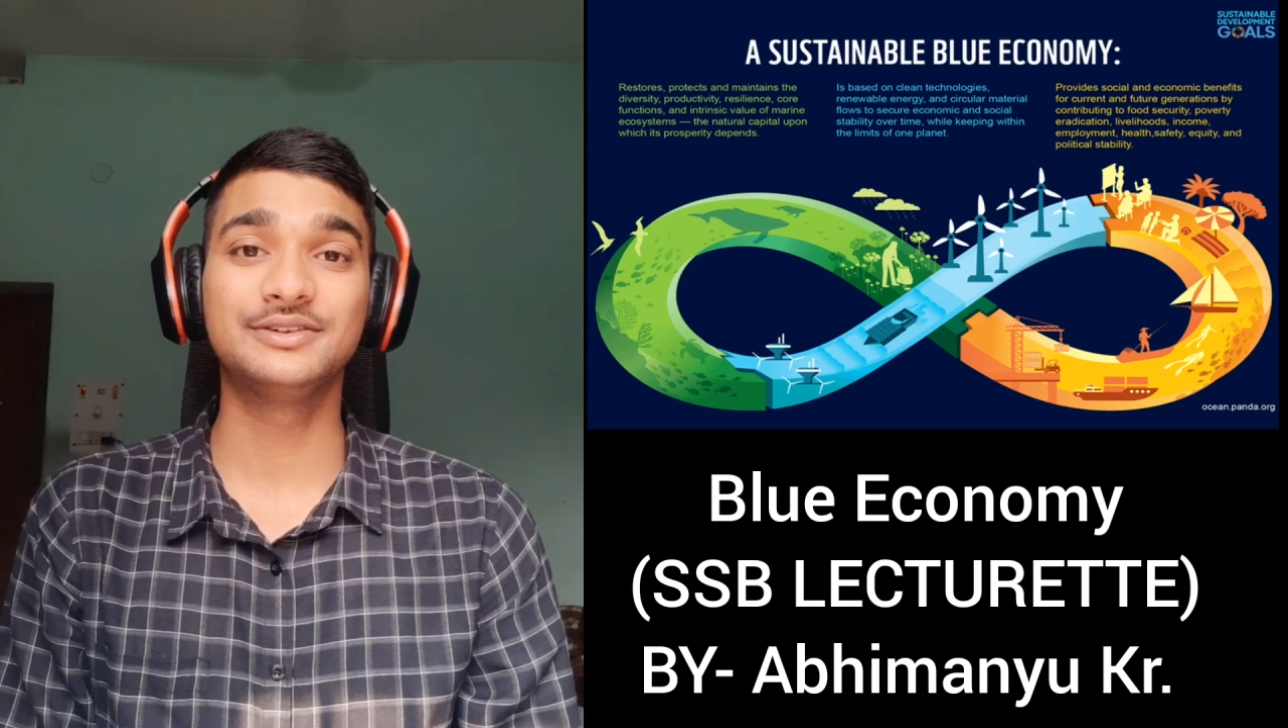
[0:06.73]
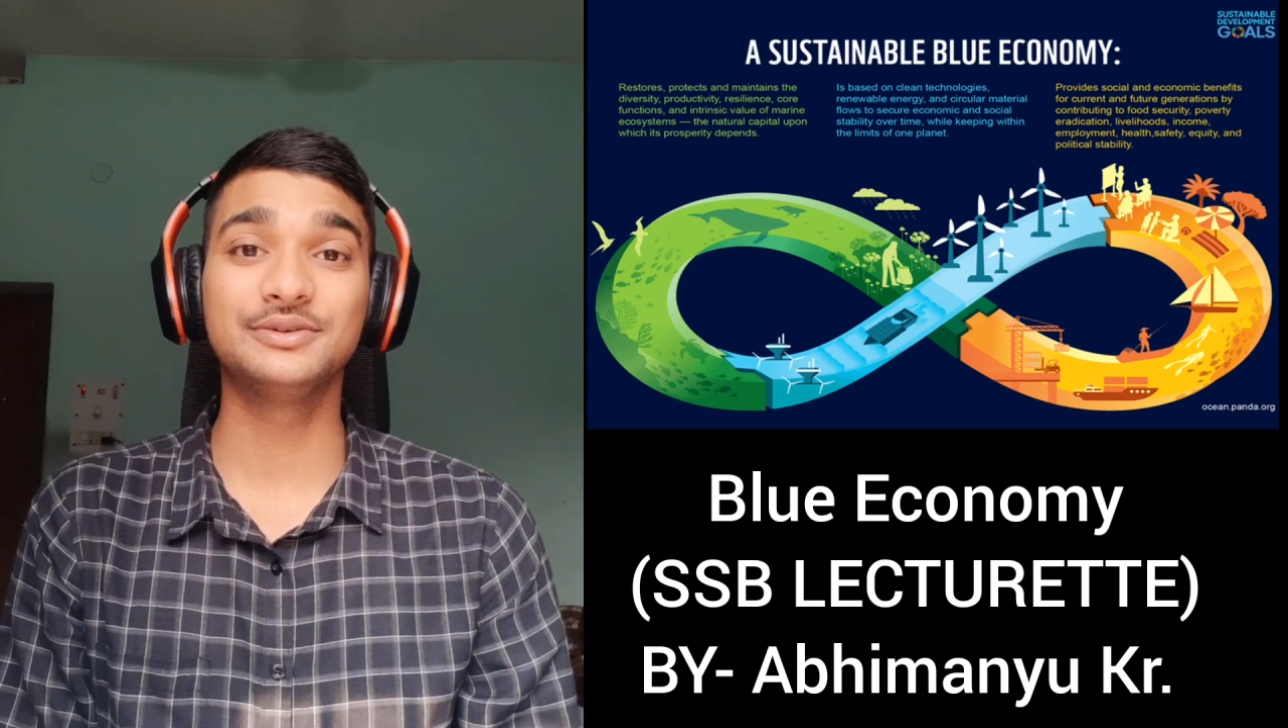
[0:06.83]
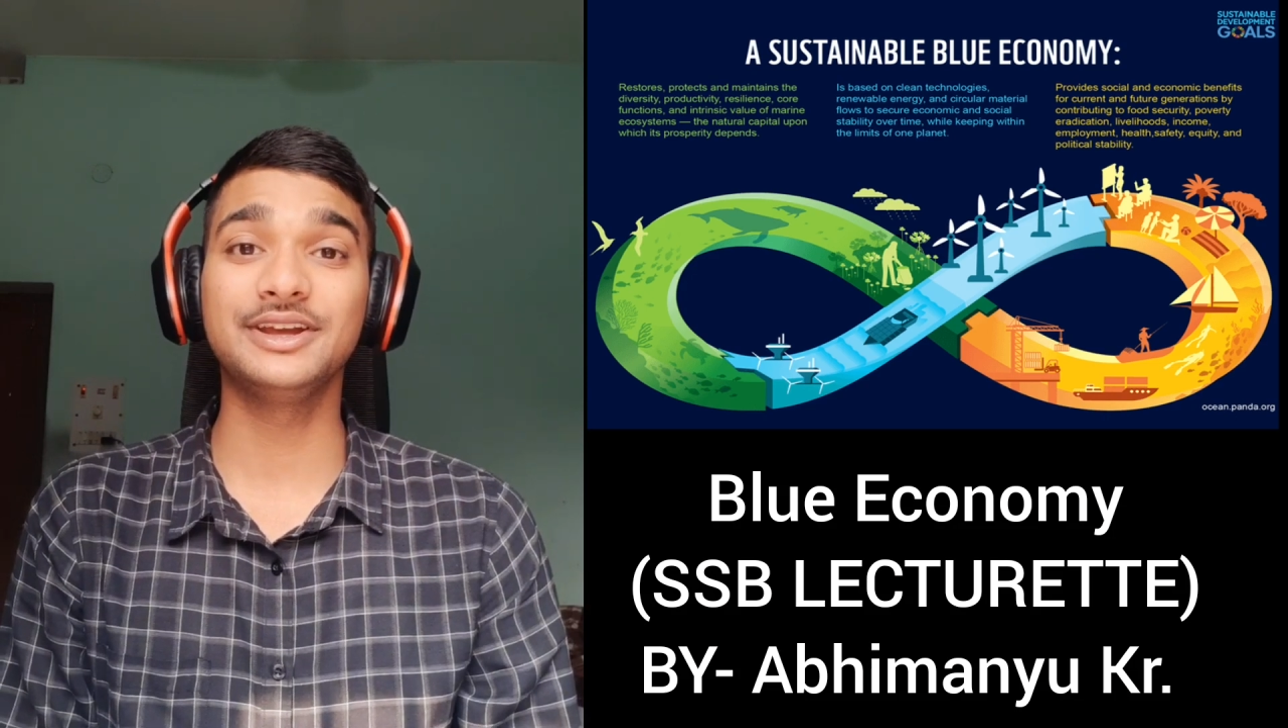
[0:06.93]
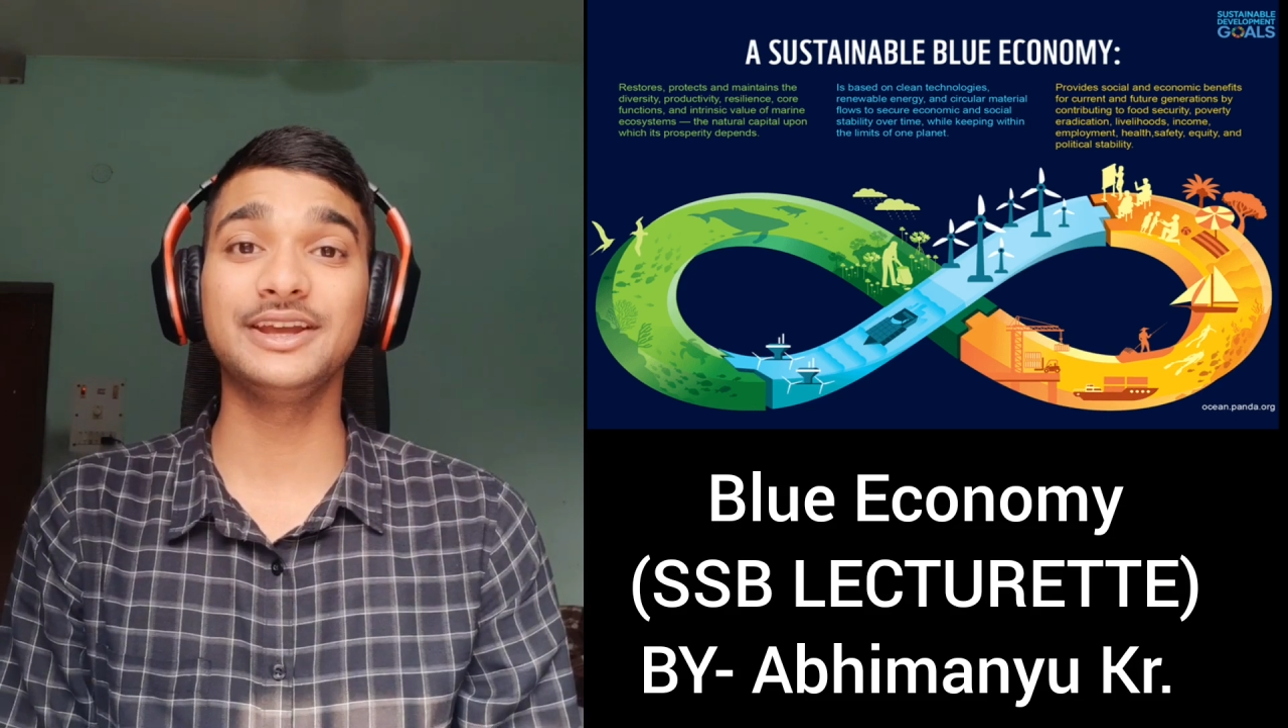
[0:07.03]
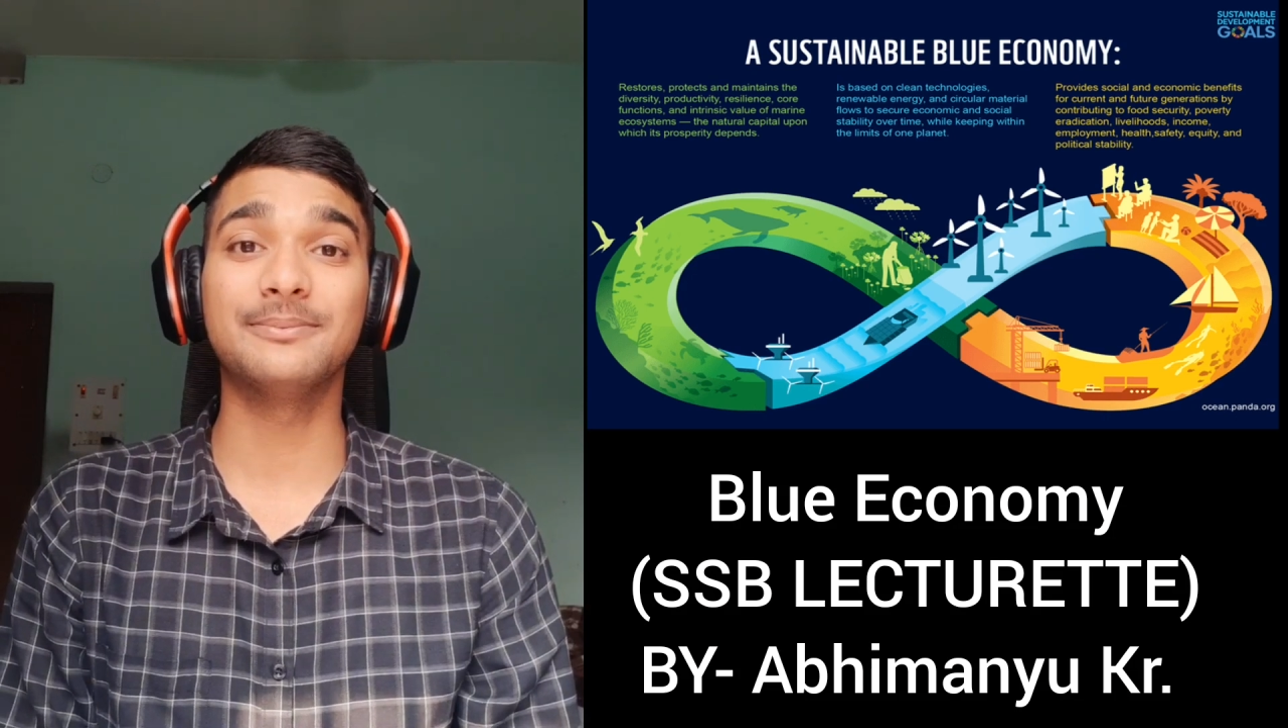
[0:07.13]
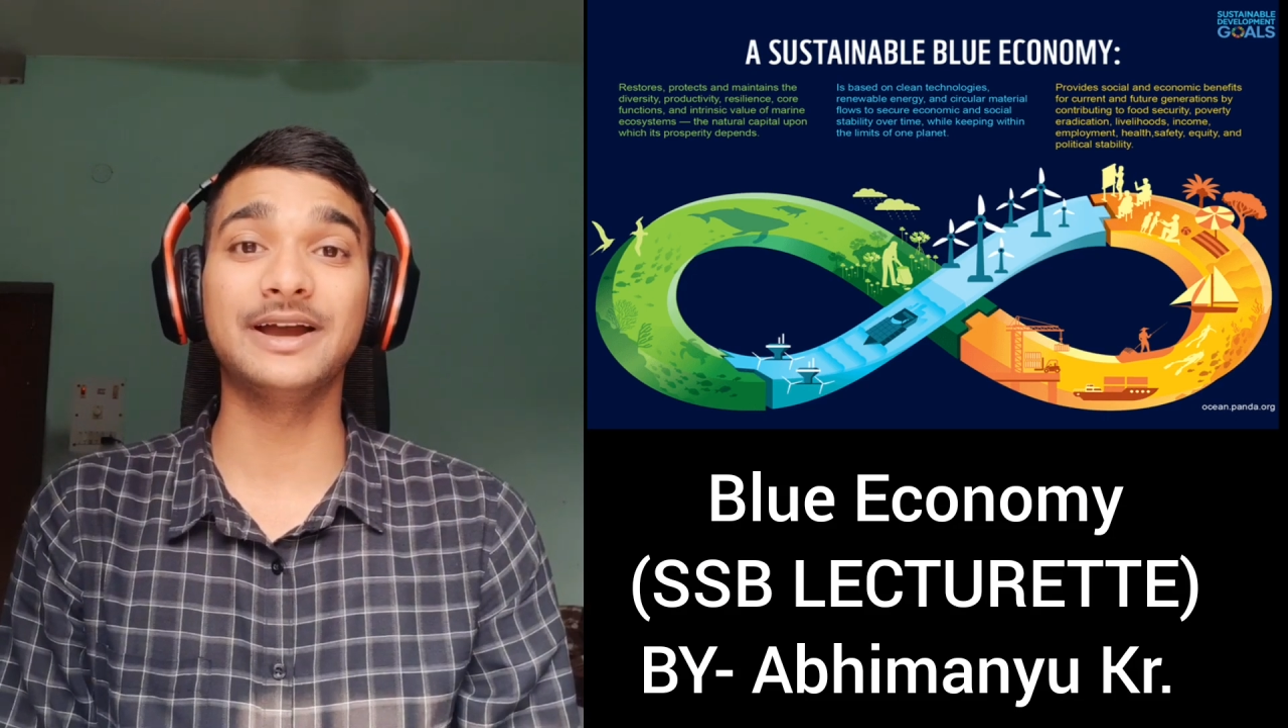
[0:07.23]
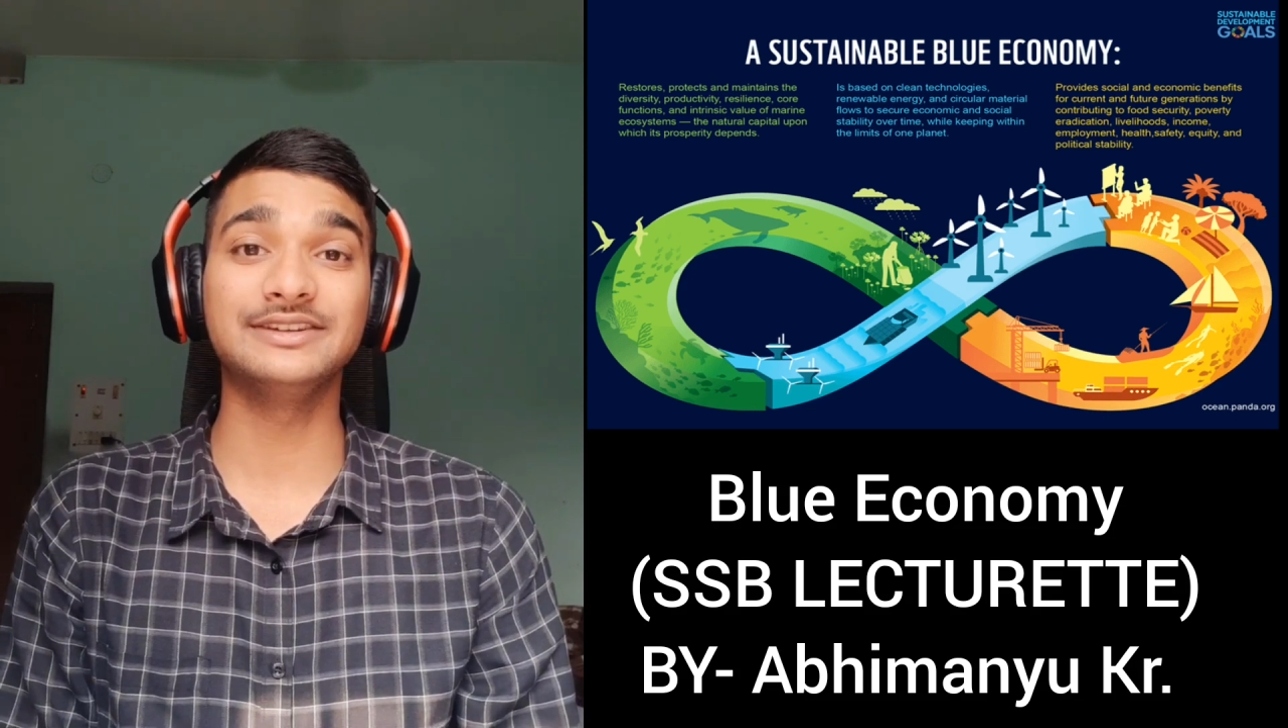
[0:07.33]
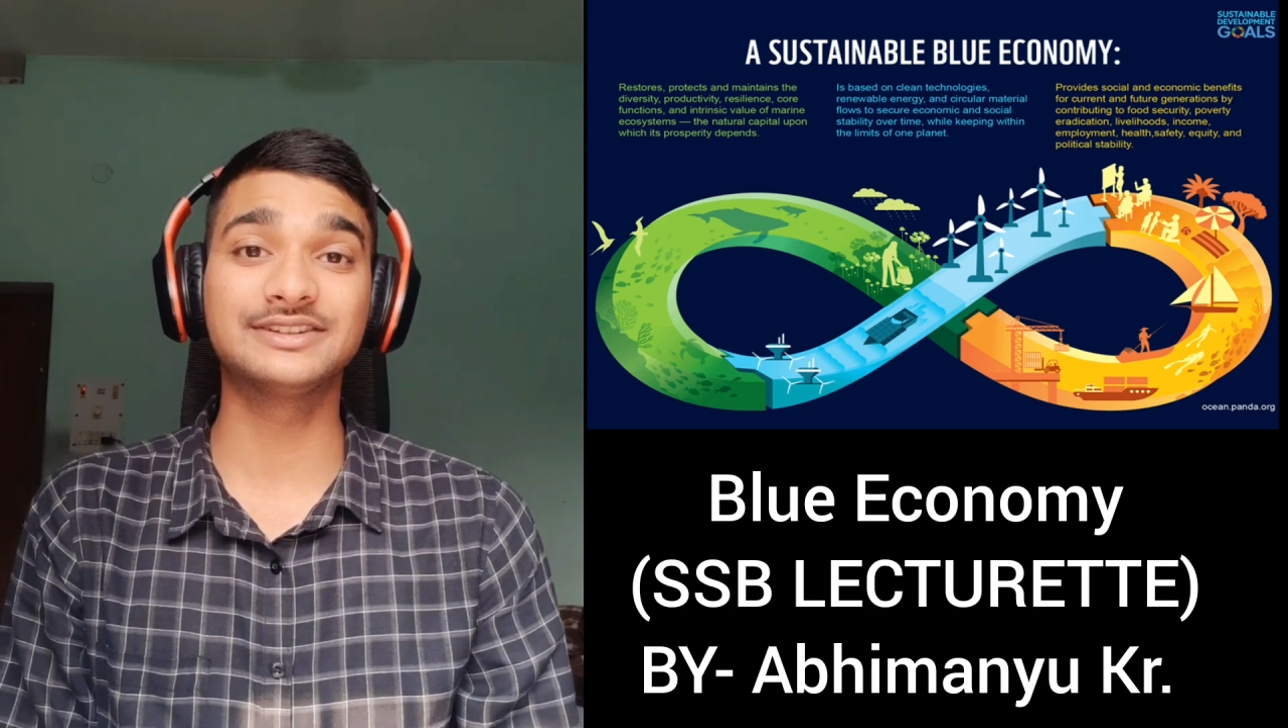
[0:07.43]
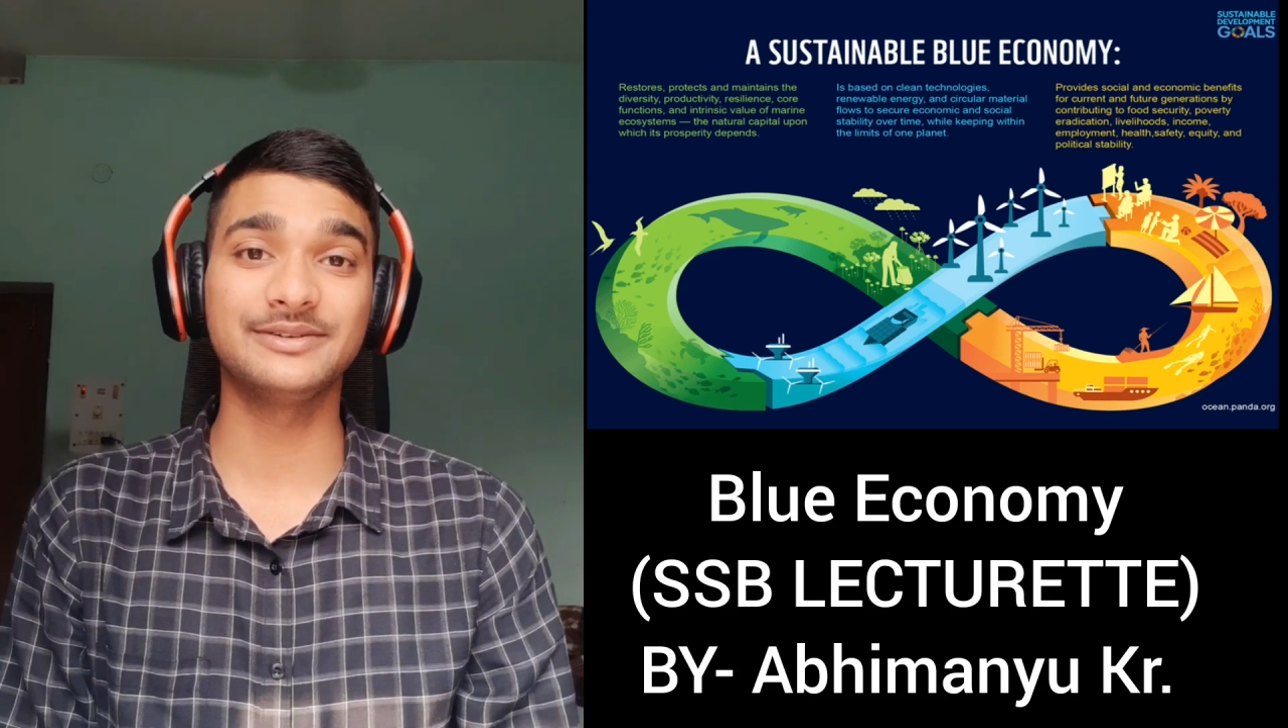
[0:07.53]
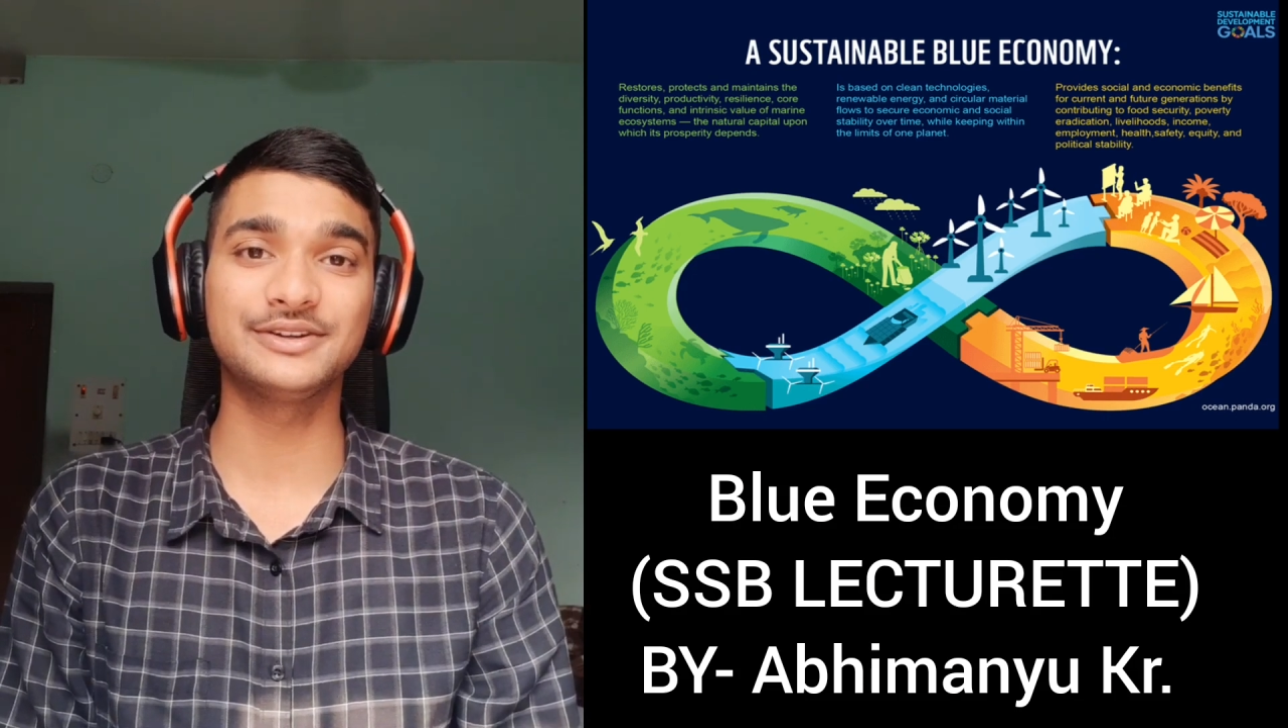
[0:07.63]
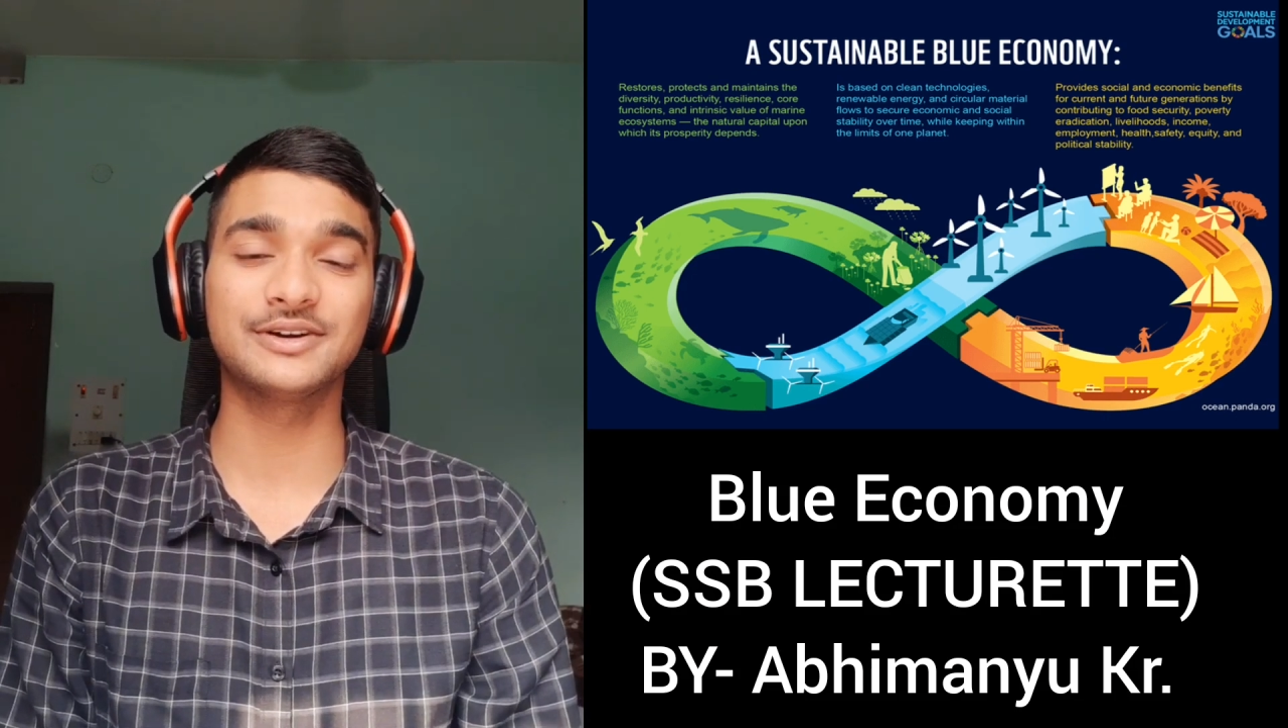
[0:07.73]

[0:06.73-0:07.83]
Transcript: Today my lecture